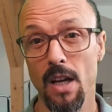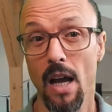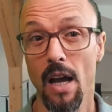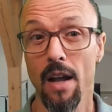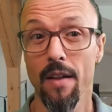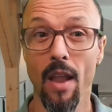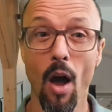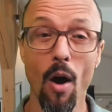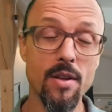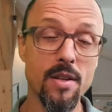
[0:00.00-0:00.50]

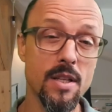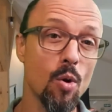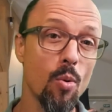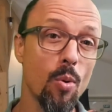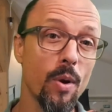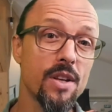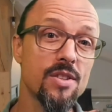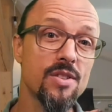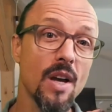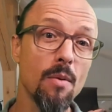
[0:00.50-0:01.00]
Now, as a
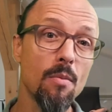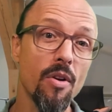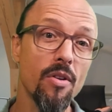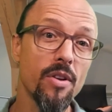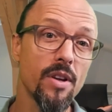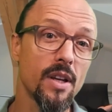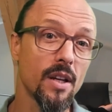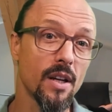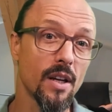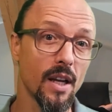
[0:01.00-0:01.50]
quick summary
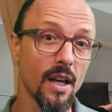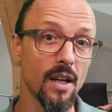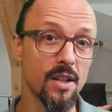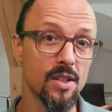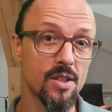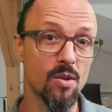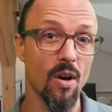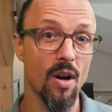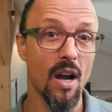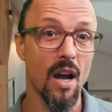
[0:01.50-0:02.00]
here again,
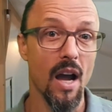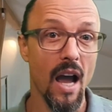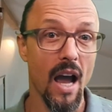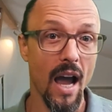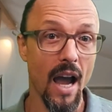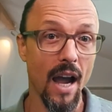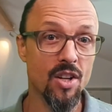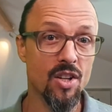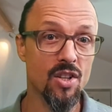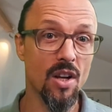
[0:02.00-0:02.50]
so
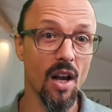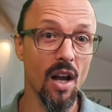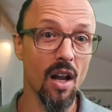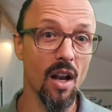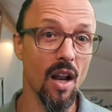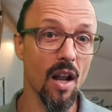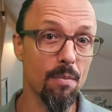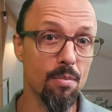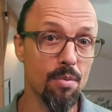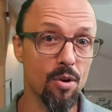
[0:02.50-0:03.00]
agile
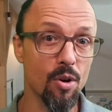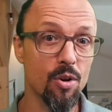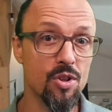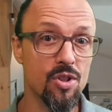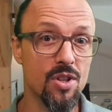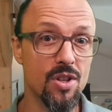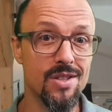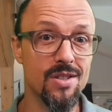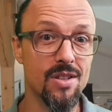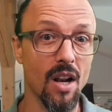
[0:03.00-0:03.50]

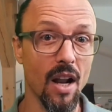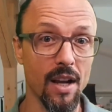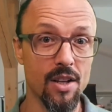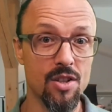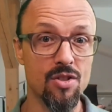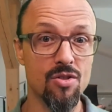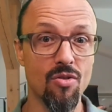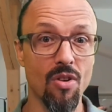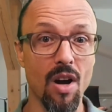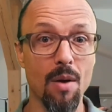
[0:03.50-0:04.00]
approaches like
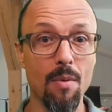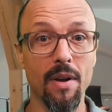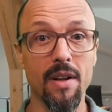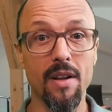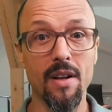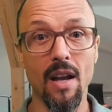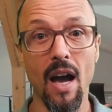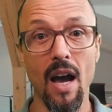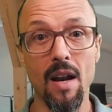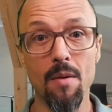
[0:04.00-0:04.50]
Scrum and
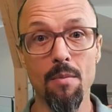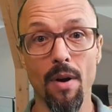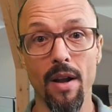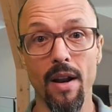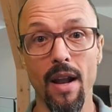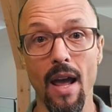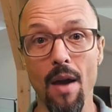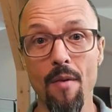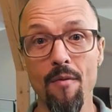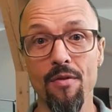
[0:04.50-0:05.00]
Kanban
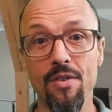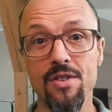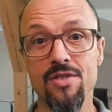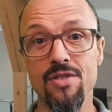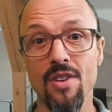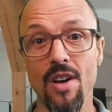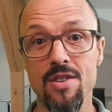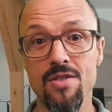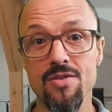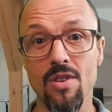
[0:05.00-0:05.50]

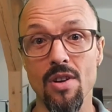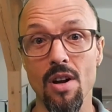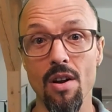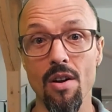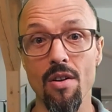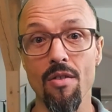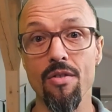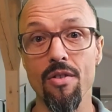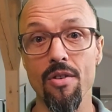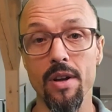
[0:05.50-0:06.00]
emphasize
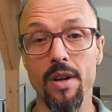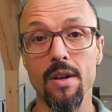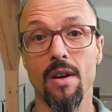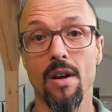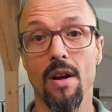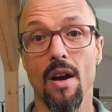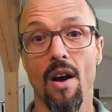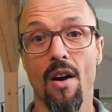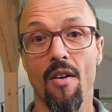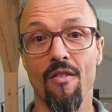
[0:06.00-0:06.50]
delivering
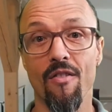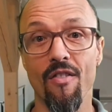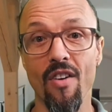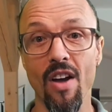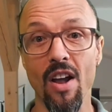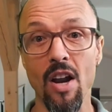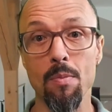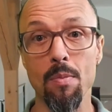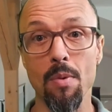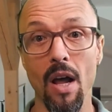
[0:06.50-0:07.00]

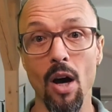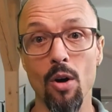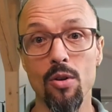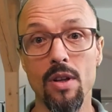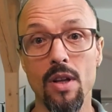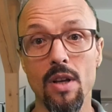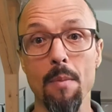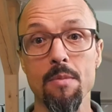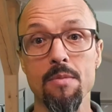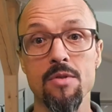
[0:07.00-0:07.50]
valuable
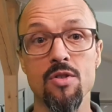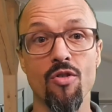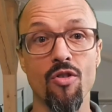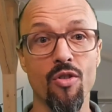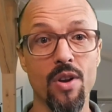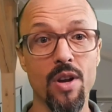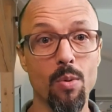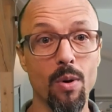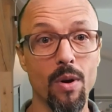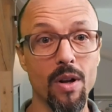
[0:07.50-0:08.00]
outcomes
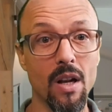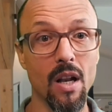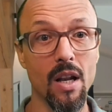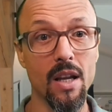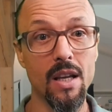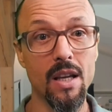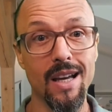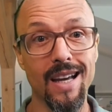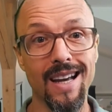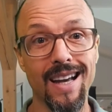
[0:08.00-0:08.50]

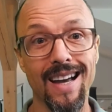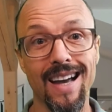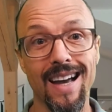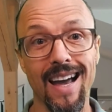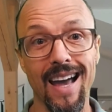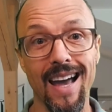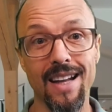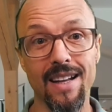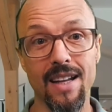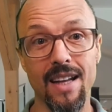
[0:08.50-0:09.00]
frequently
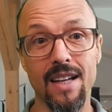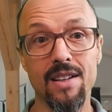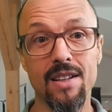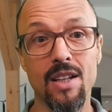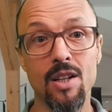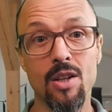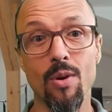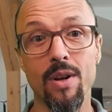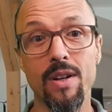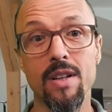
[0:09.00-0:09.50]
and
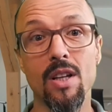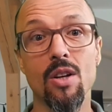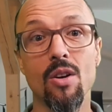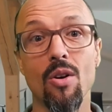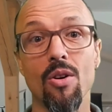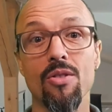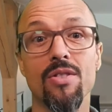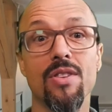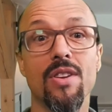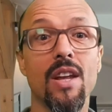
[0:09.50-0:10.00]
integrating
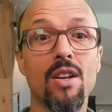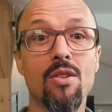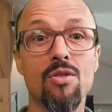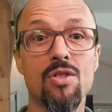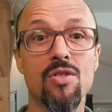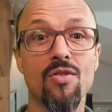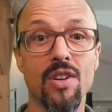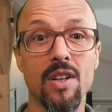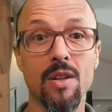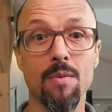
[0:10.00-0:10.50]
continuous
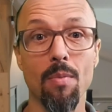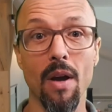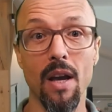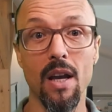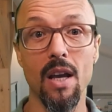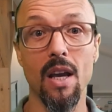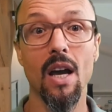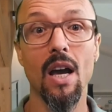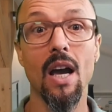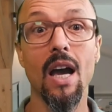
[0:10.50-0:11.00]

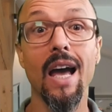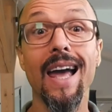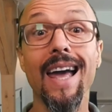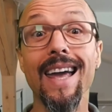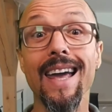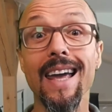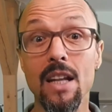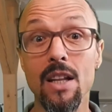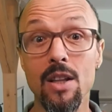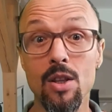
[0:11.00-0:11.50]
feedback
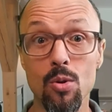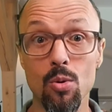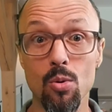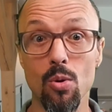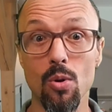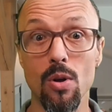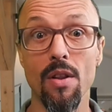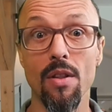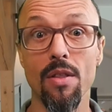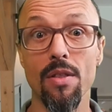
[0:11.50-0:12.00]

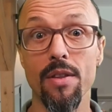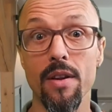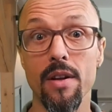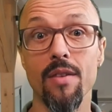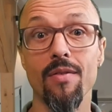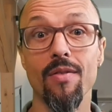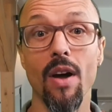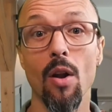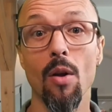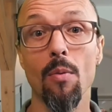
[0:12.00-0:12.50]
into the
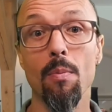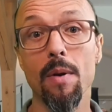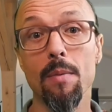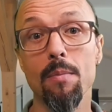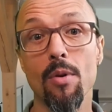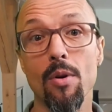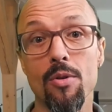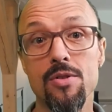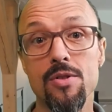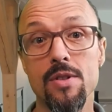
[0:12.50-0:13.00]
development
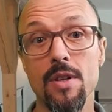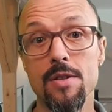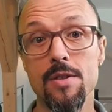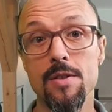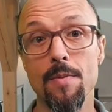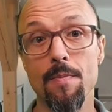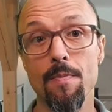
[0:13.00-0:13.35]
process.